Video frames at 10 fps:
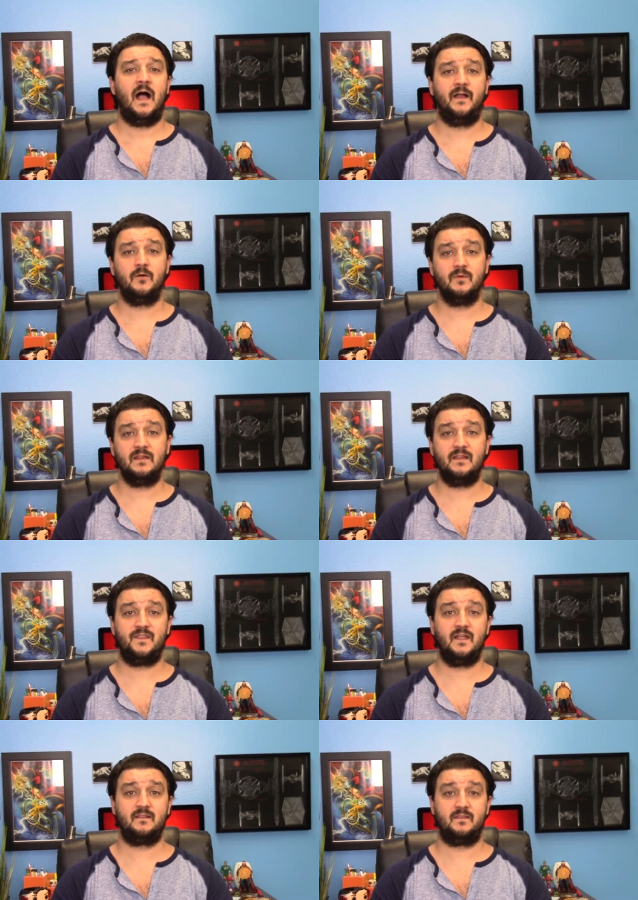I don't really
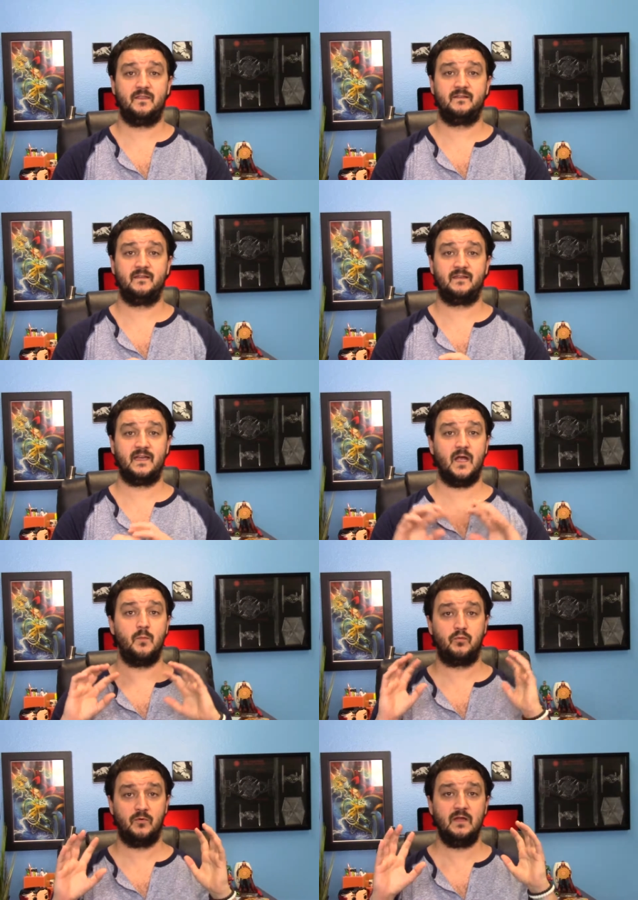think that this is like
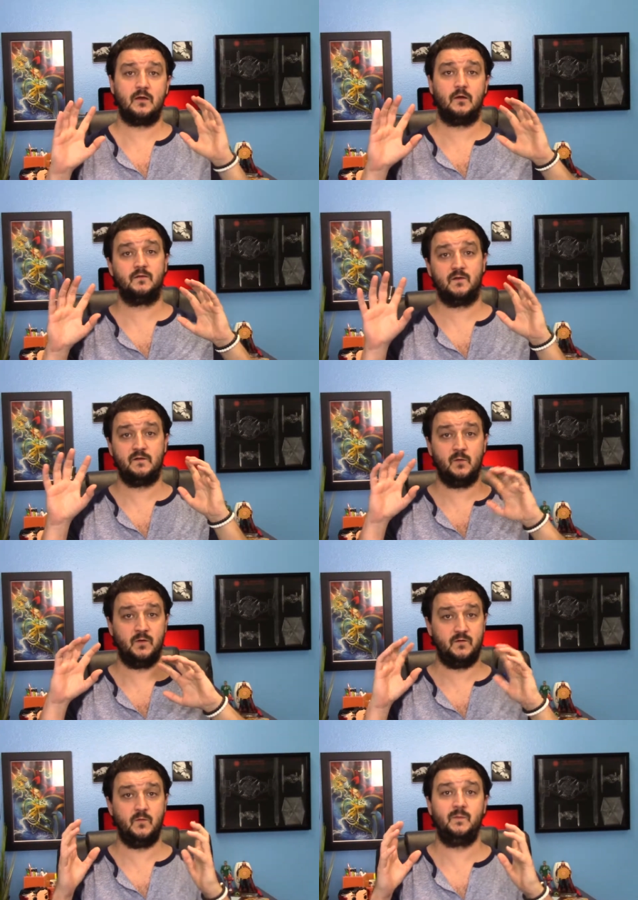a precursor to
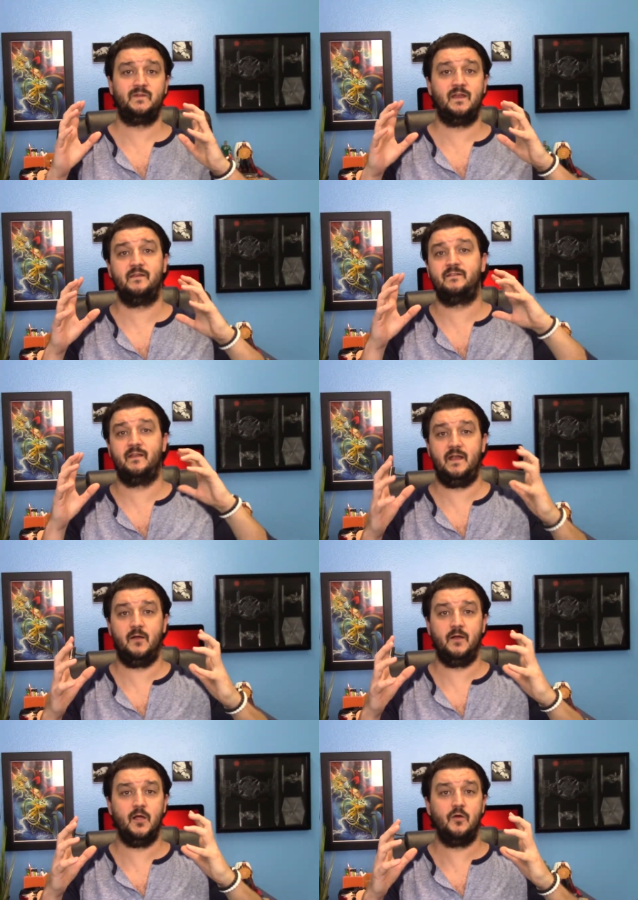a doomsday
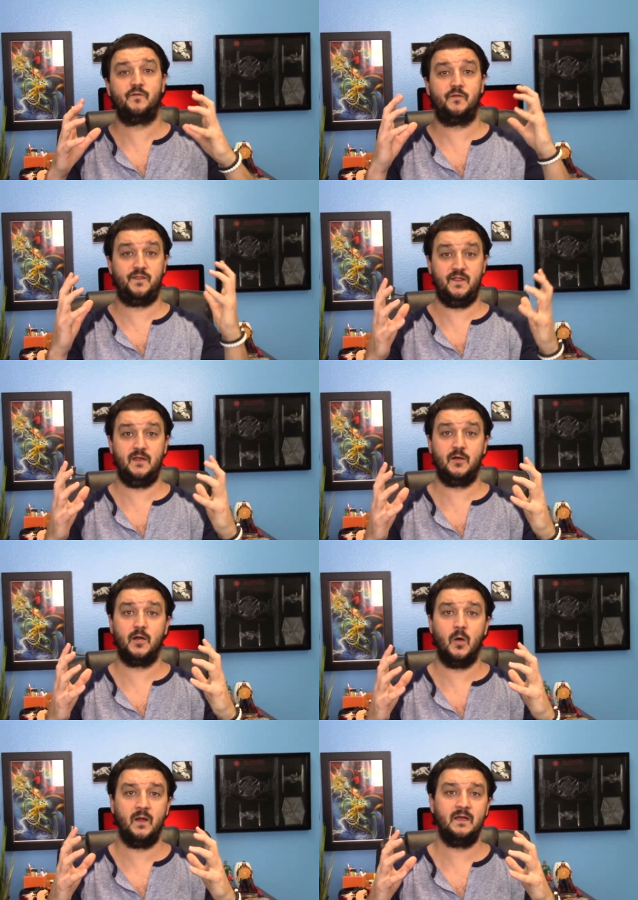scenario for theater
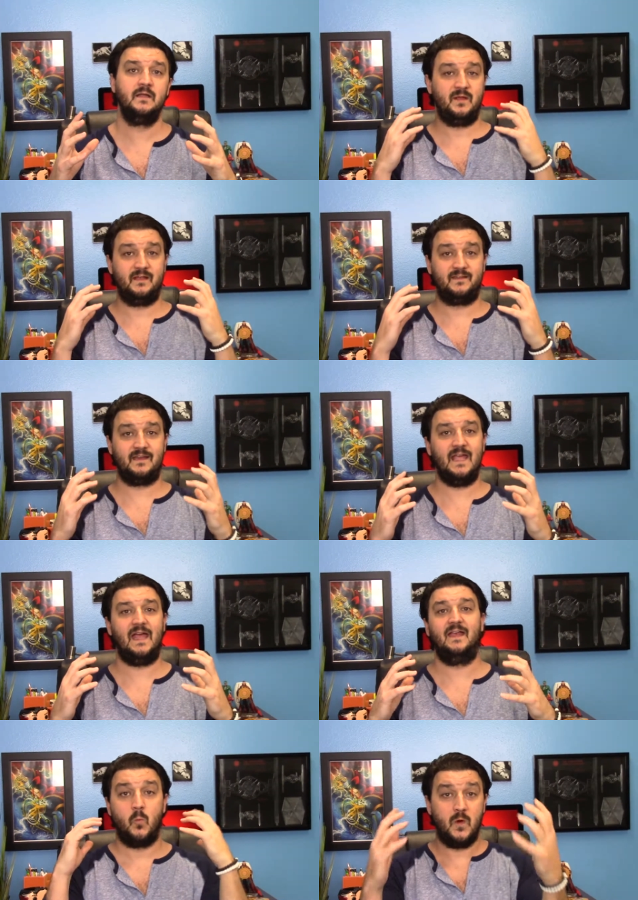going, because
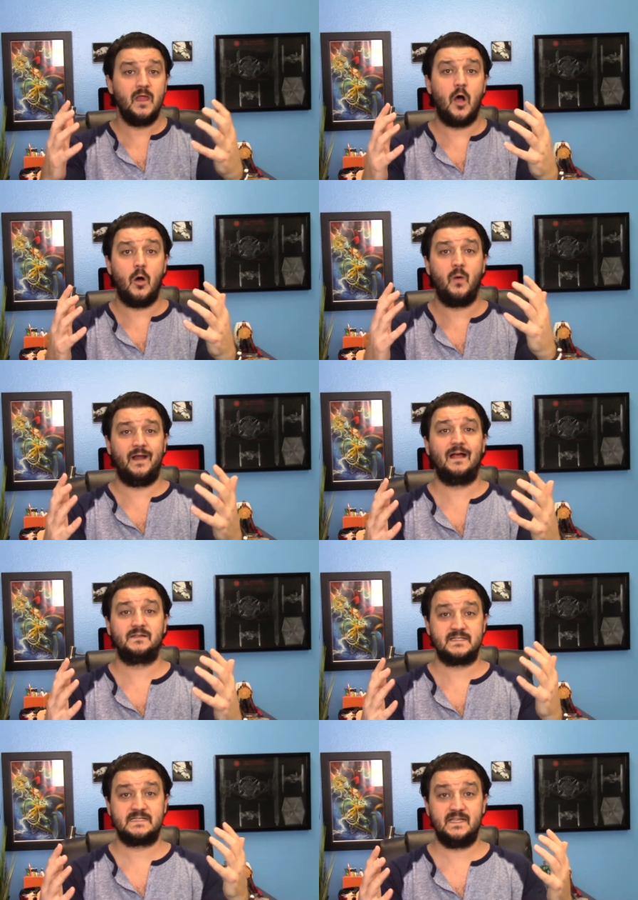again, we all went
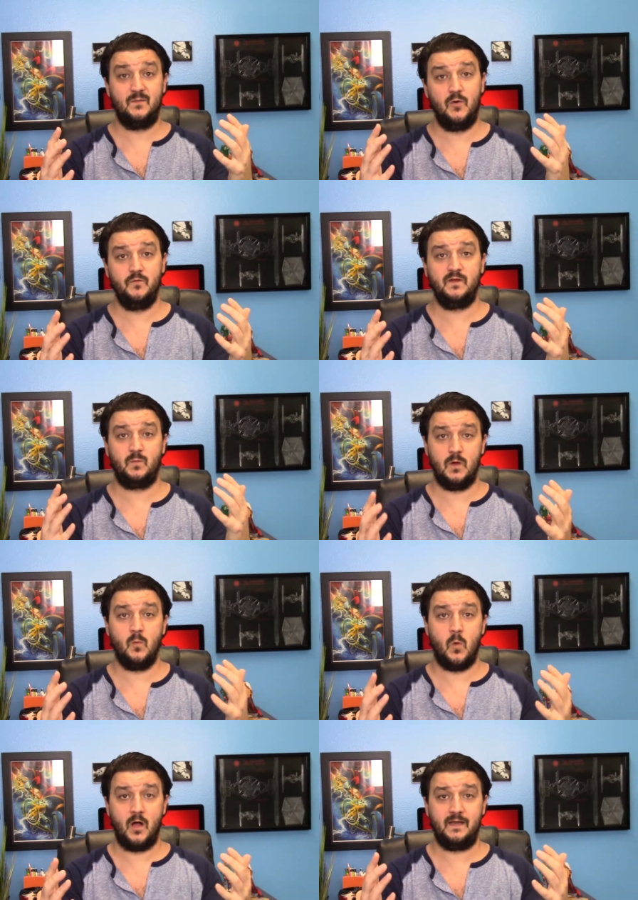out to see the movies we
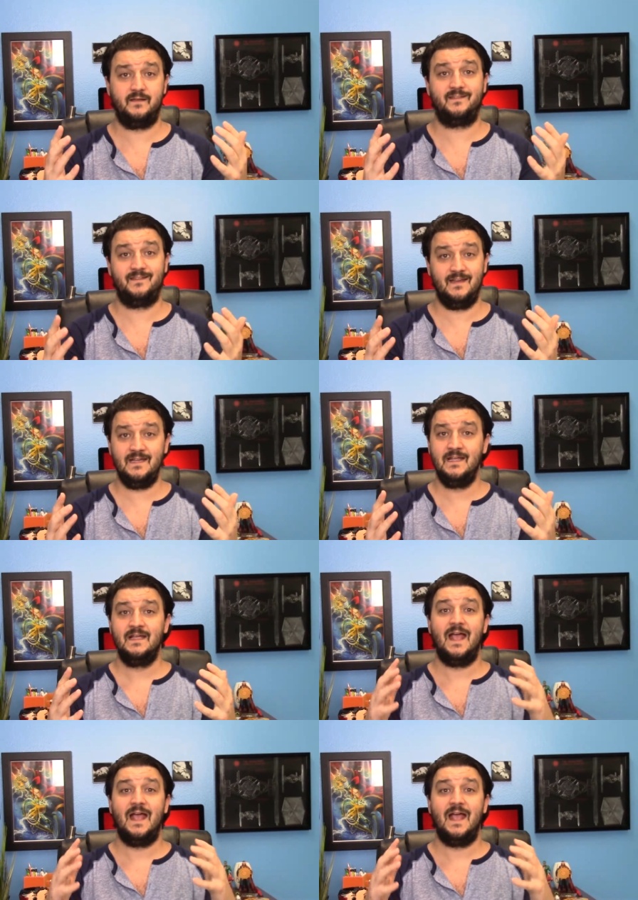wanted to see,